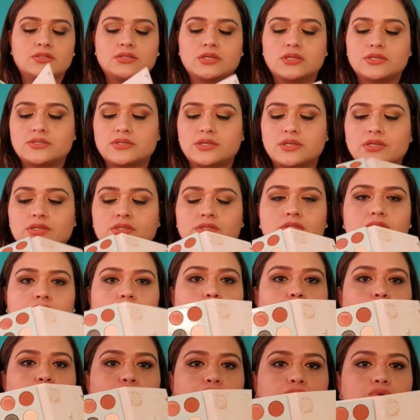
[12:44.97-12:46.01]
this is
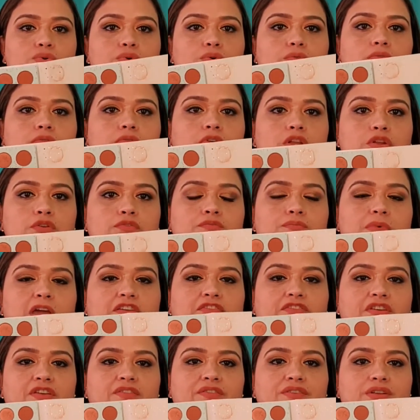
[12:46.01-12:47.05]
also one of my
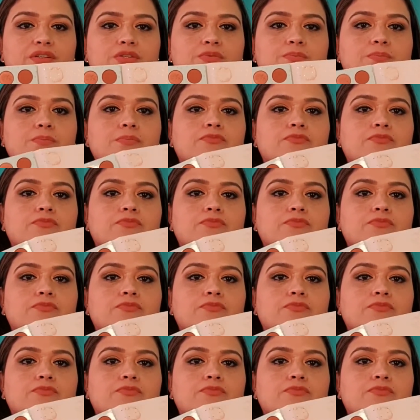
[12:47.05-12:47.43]
favorite